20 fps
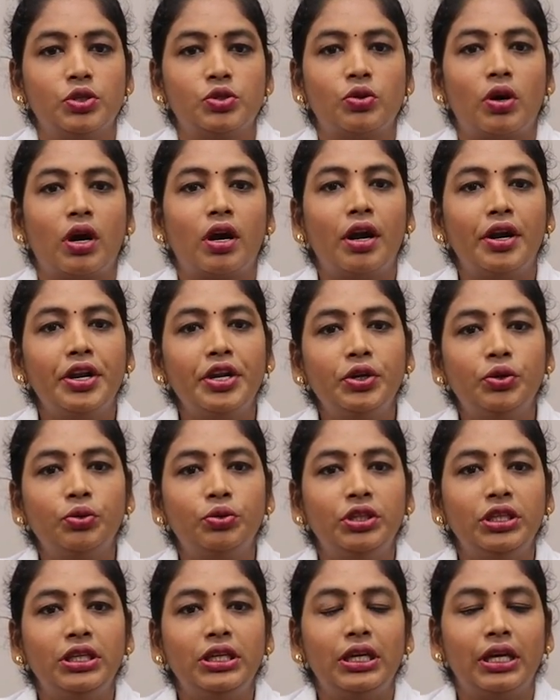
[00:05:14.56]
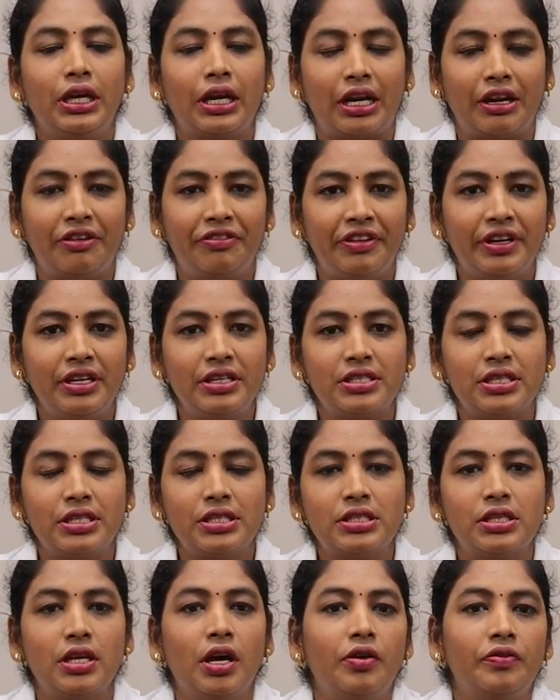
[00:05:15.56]
So according to the
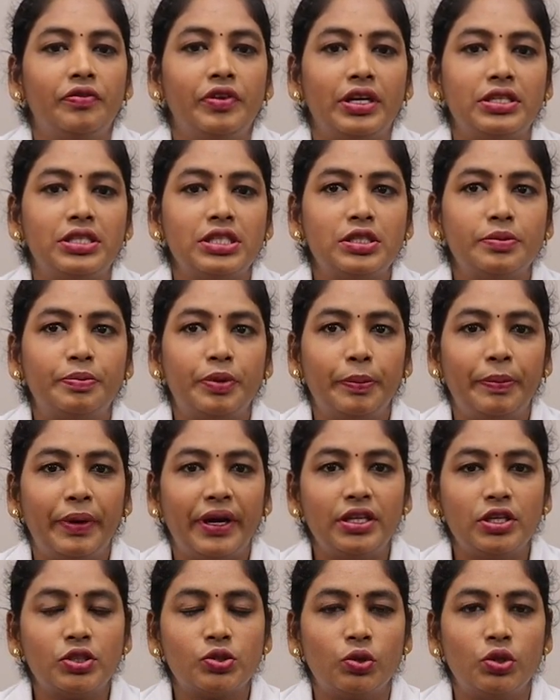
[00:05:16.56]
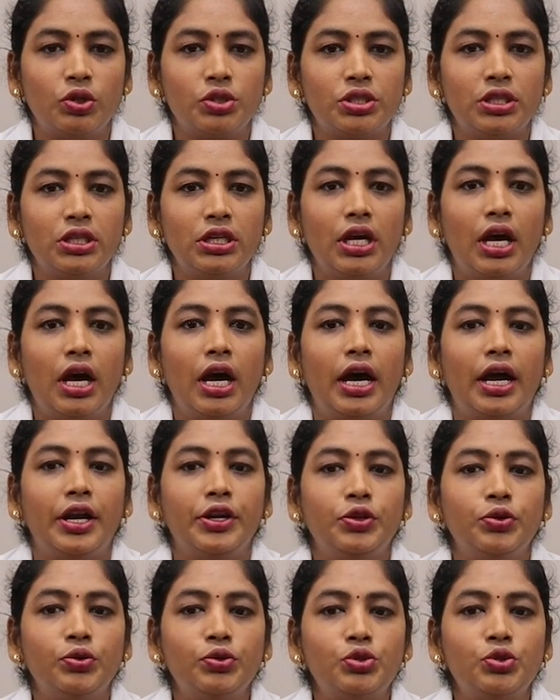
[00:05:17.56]
references, we are just prepare the solution
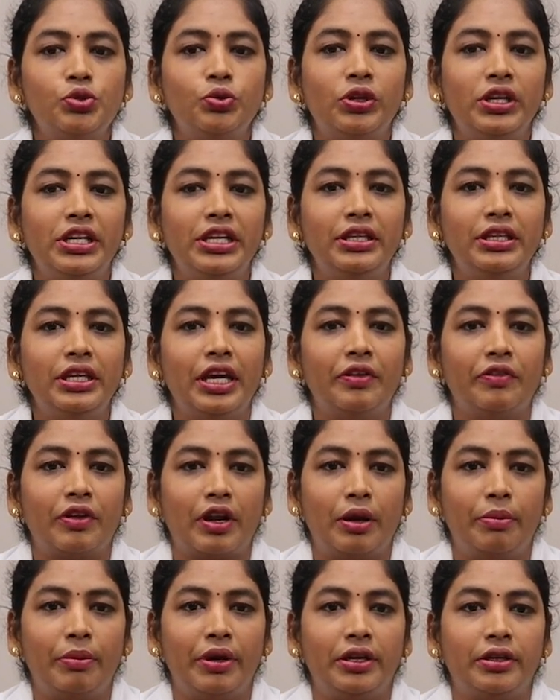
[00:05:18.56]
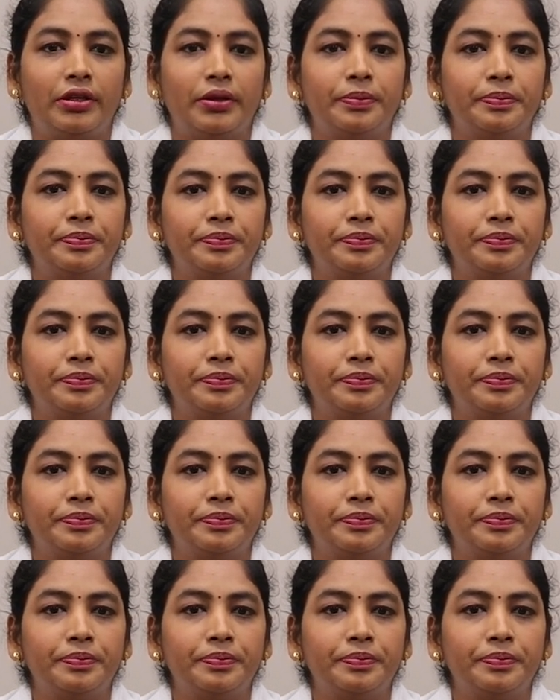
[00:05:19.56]
and use to clean the environment.